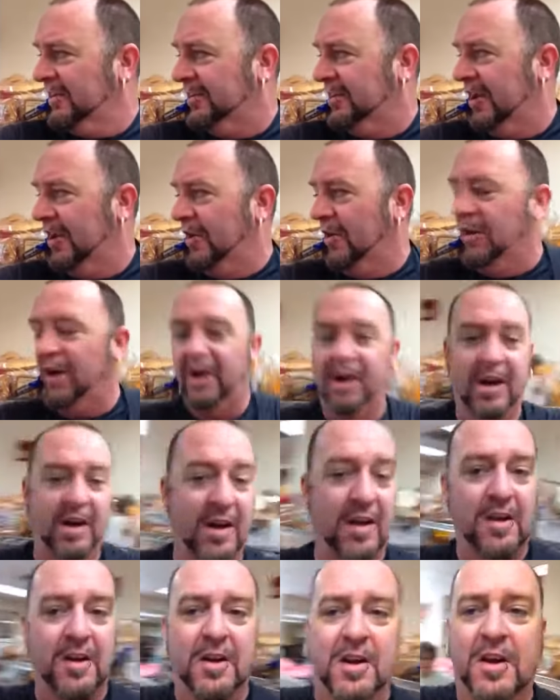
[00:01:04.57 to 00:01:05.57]
So,
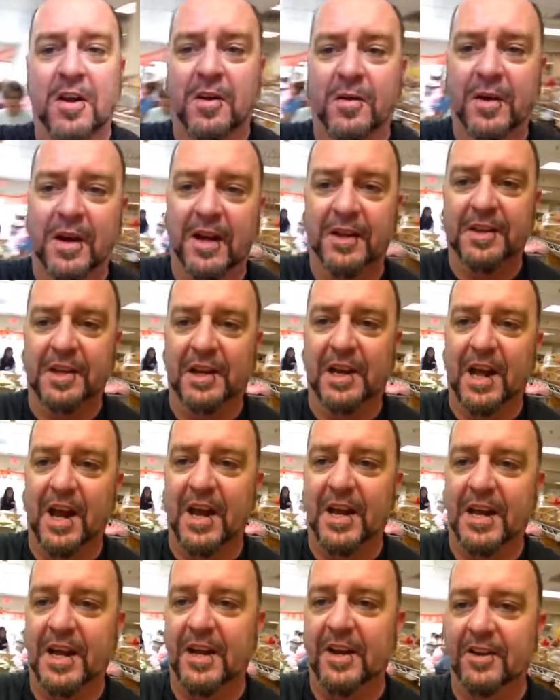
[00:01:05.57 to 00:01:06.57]
we got the
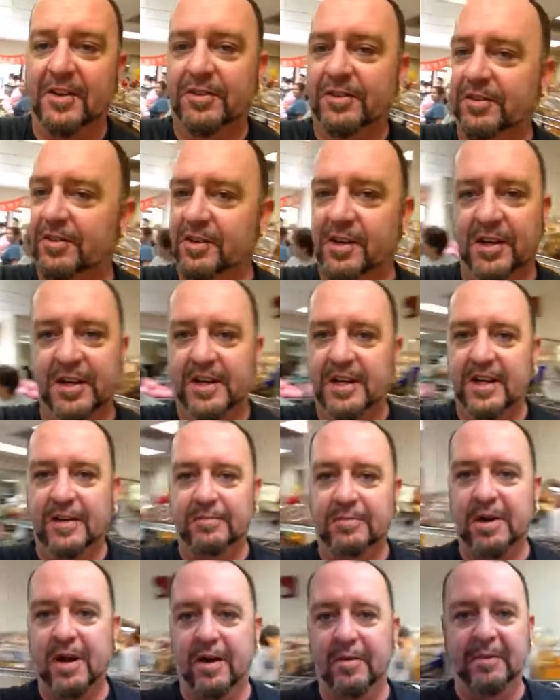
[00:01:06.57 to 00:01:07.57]
line here. It's just going to
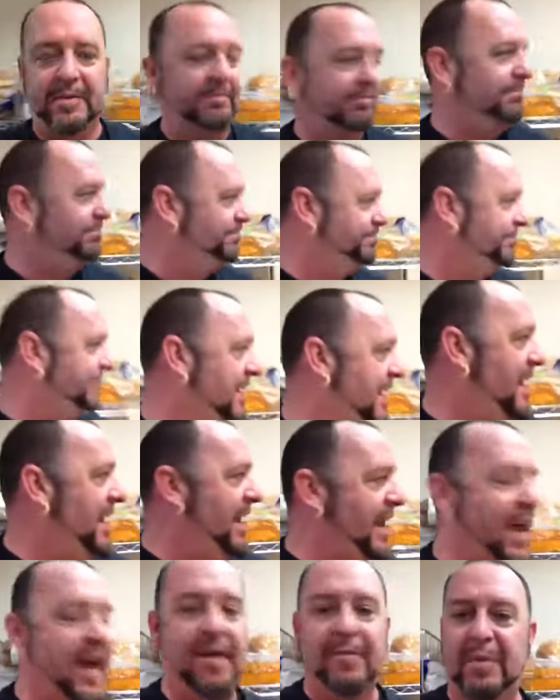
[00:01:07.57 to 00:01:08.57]
keep coming.
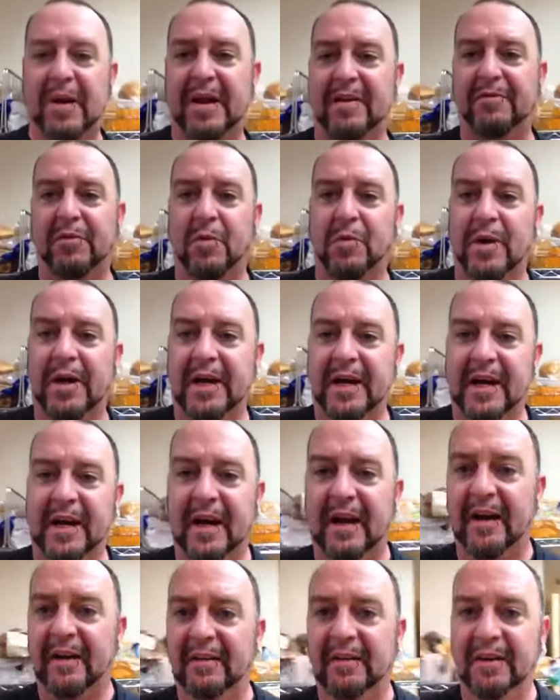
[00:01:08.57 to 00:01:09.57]
And whenever we
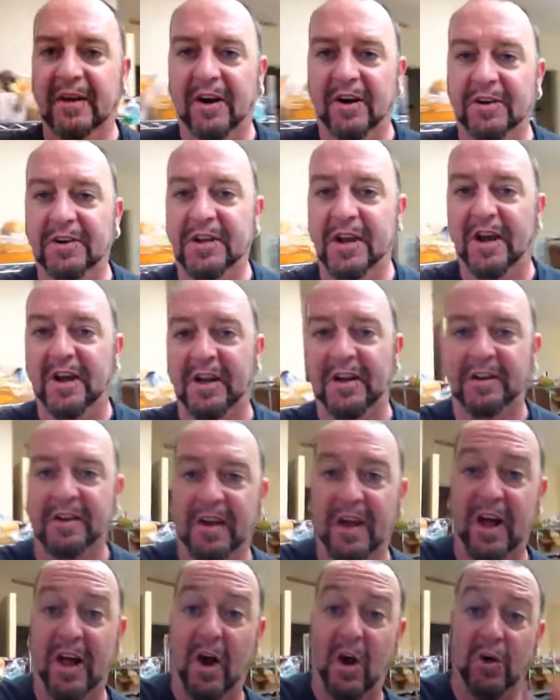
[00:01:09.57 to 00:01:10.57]
are done,
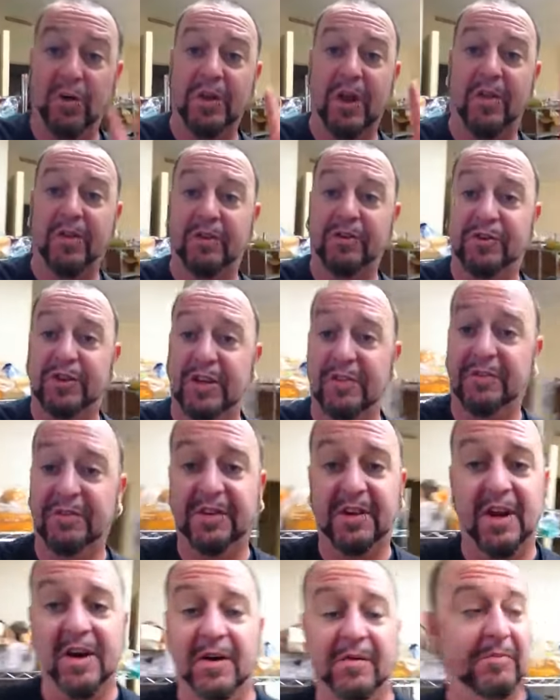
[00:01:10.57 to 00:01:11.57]
a whole nother
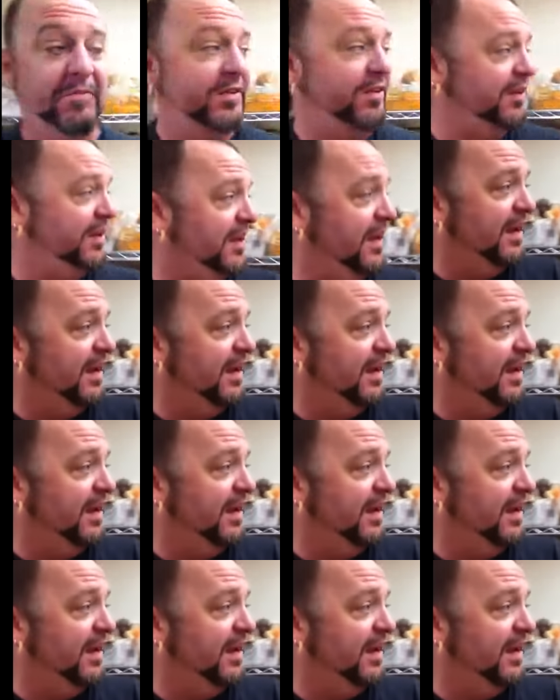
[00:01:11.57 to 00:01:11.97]
shift comes.